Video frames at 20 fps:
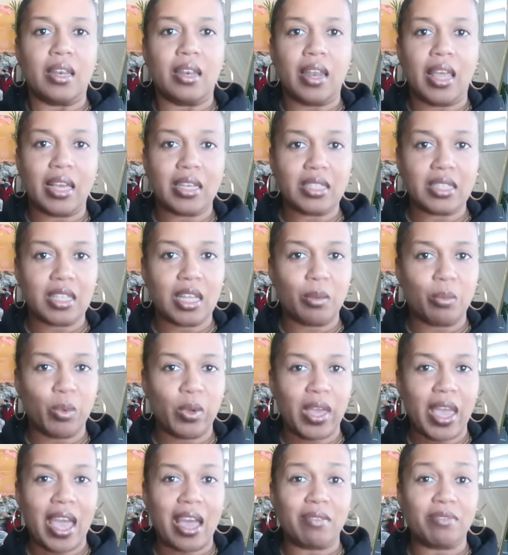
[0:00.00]
Next up,
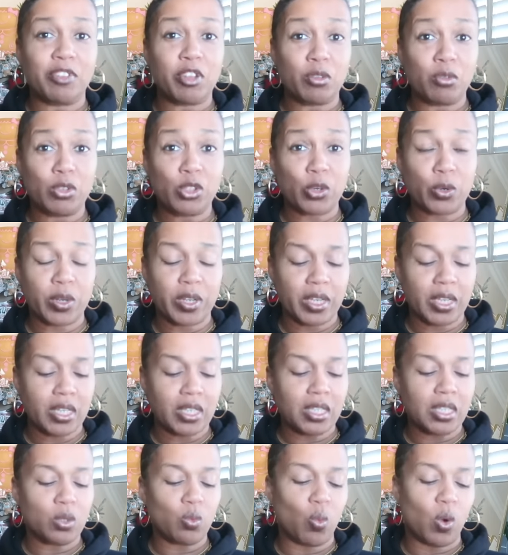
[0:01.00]
we have two trees.